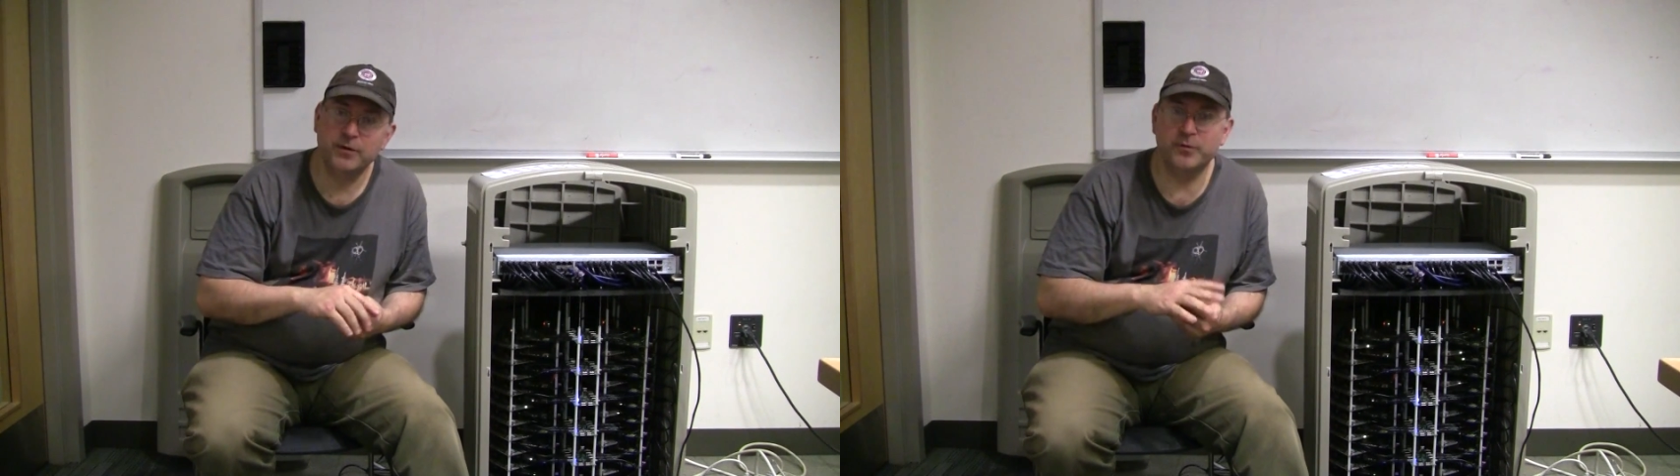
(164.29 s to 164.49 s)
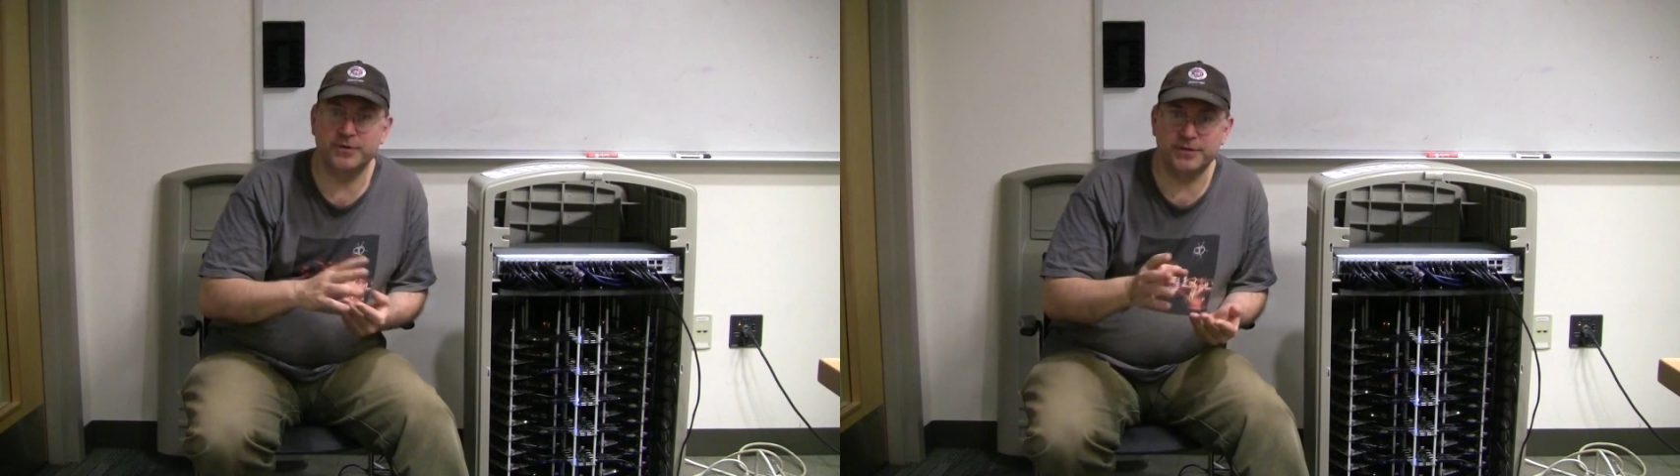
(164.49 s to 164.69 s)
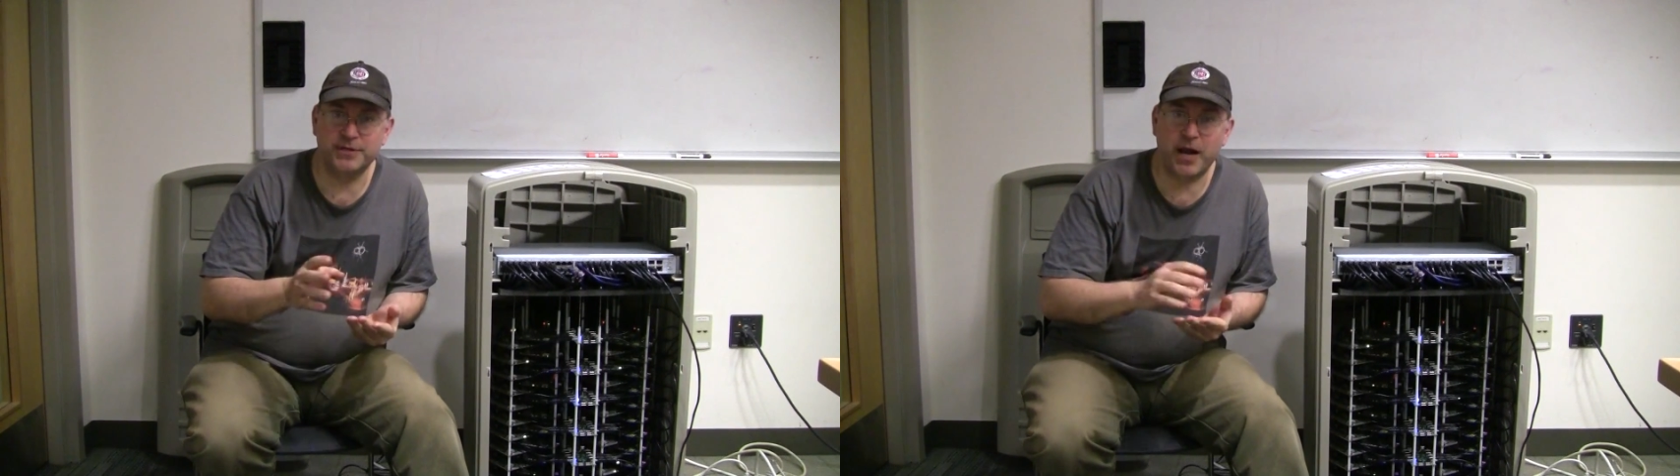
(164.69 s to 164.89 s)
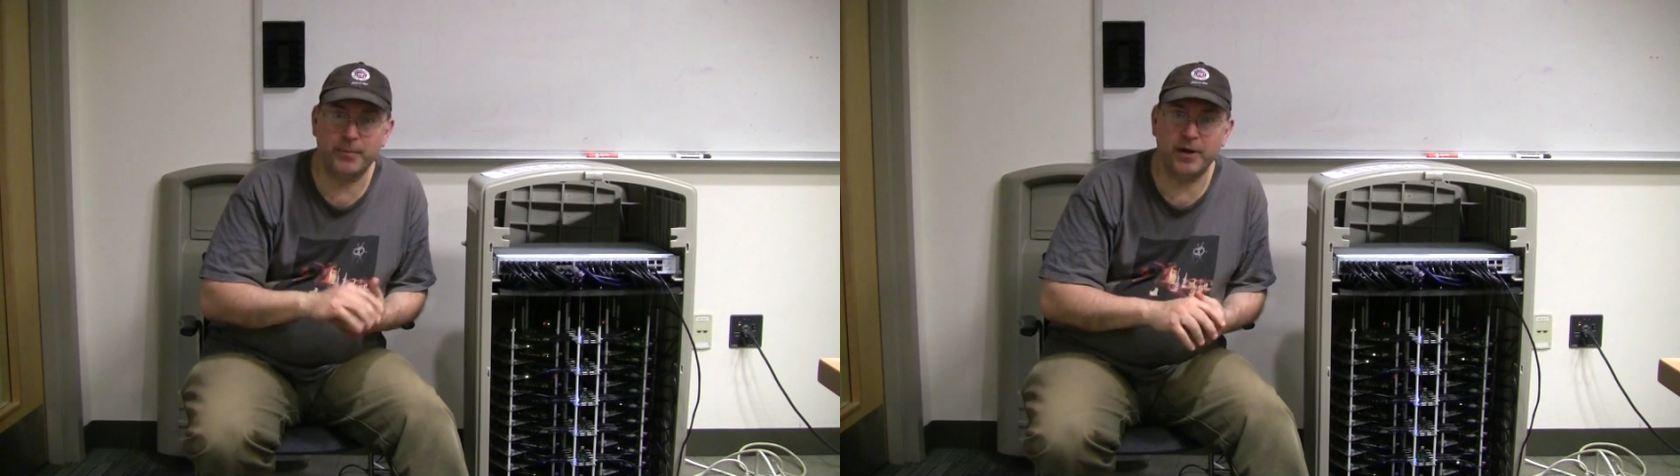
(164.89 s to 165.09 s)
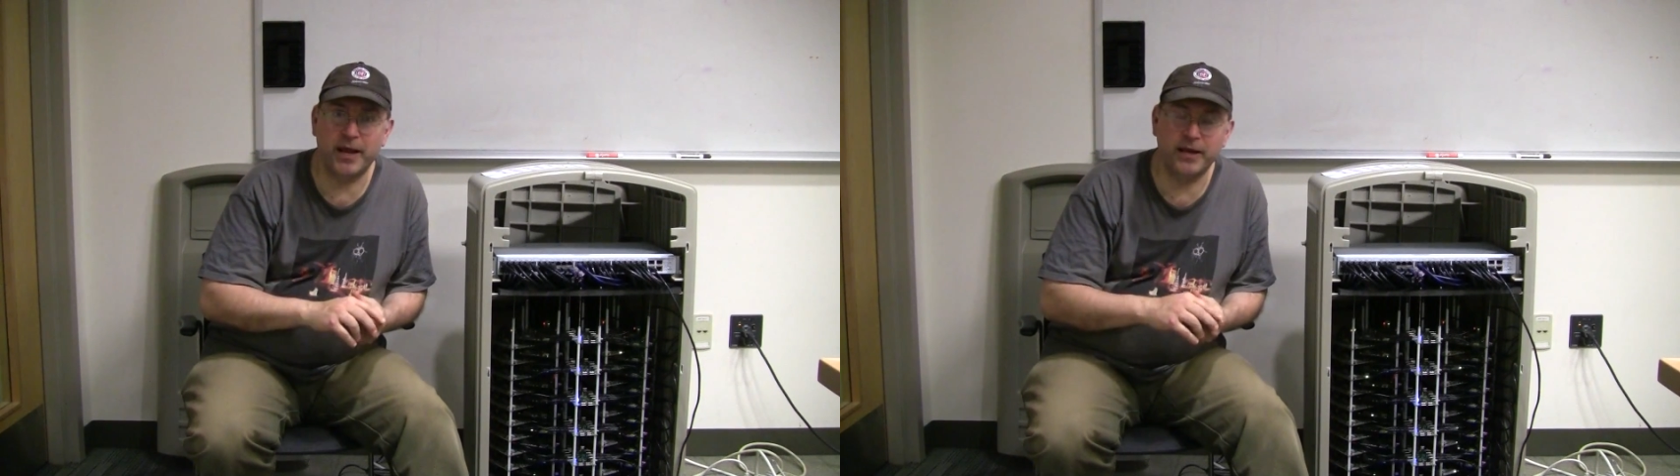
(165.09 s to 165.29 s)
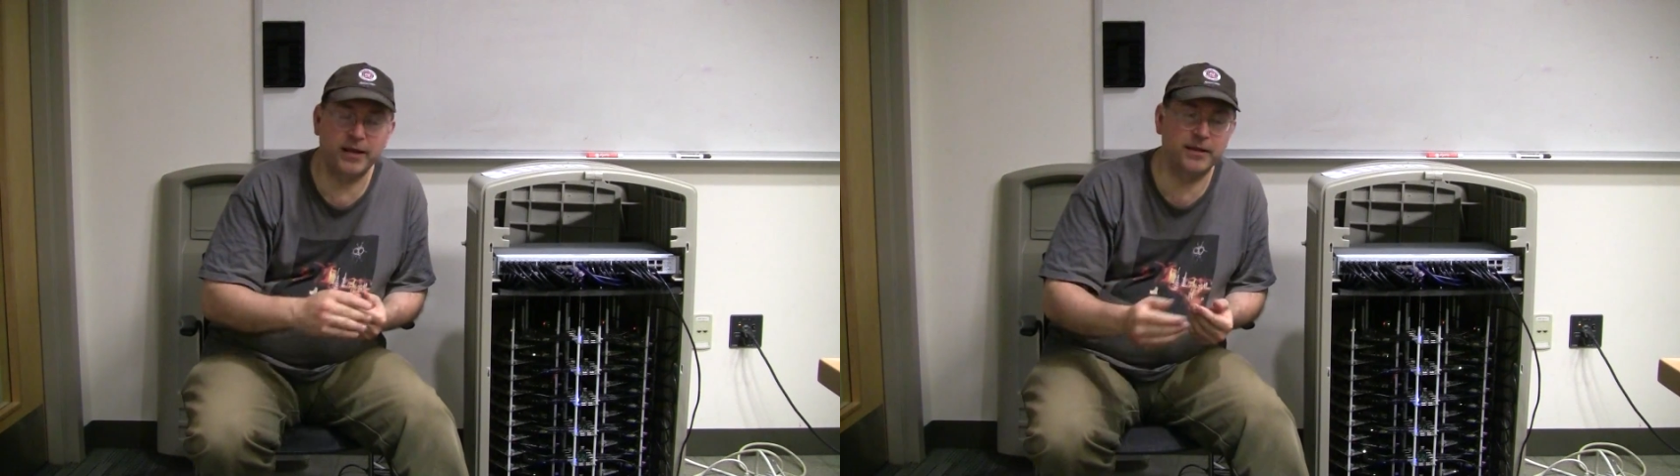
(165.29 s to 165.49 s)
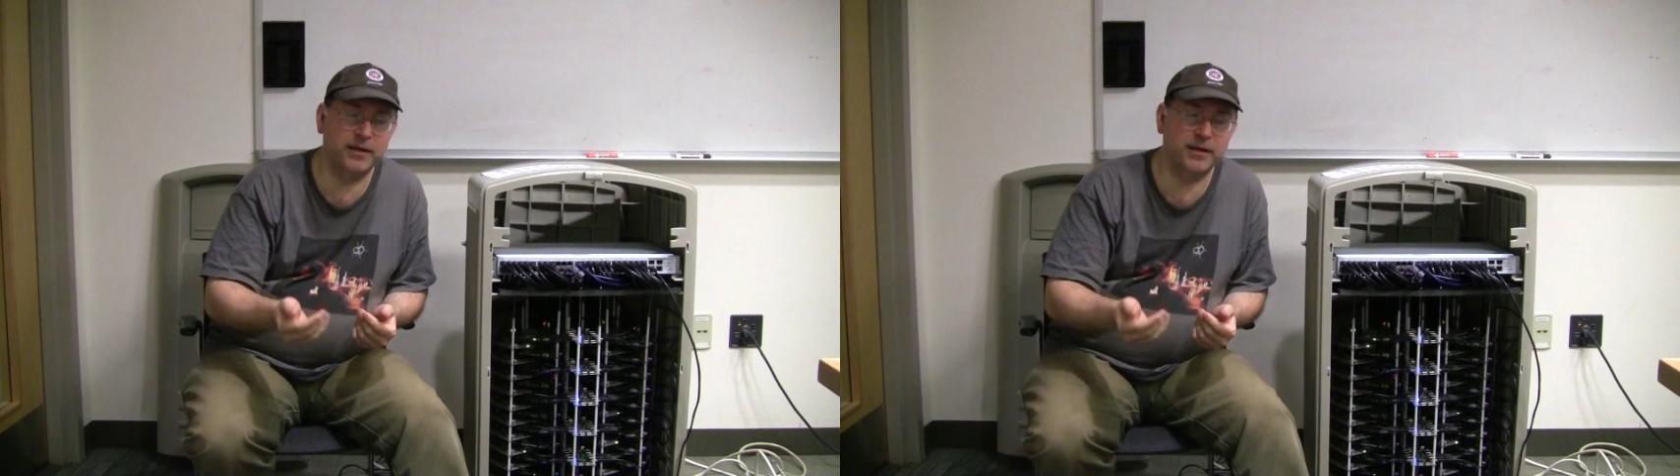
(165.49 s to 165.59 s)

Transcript: which is hibernate, and